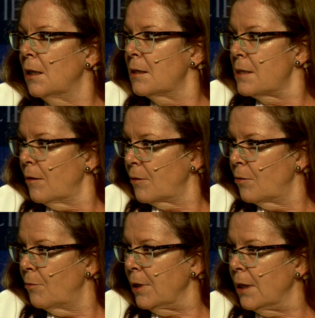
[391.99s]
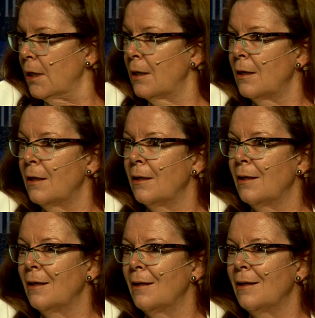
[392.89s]
South Korea,
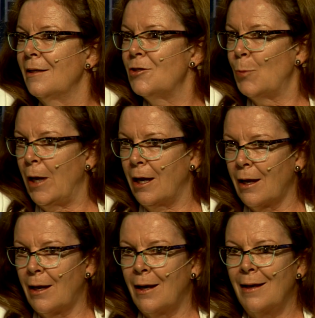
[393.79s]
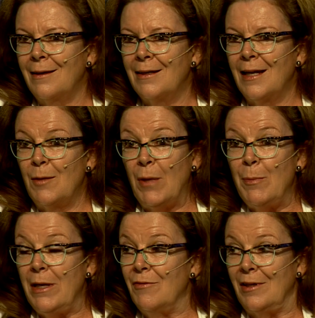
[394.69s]
Japan, and
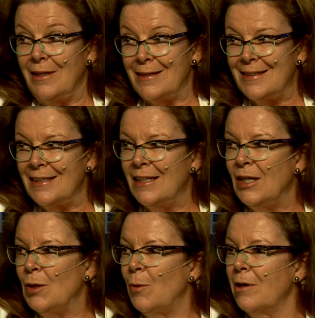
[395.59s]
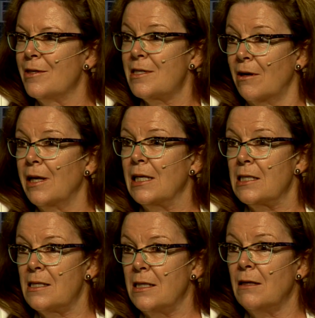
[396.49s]
maybe even us, we are starting to
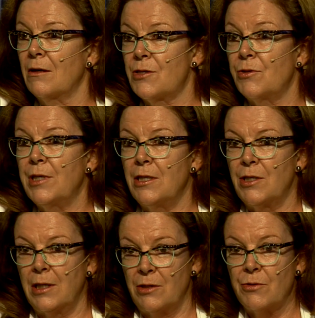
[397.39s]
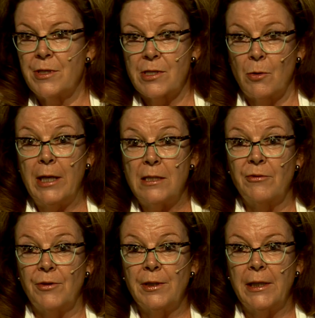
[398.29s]
see our strategic interests quite
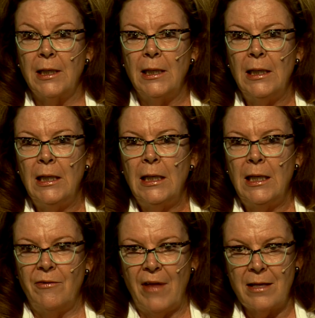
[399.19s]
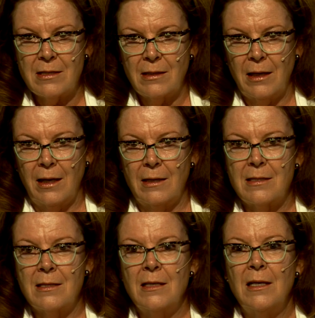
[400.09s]
differently. And if that's the
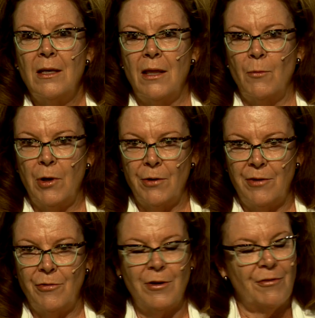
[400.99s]
case, then we are in for a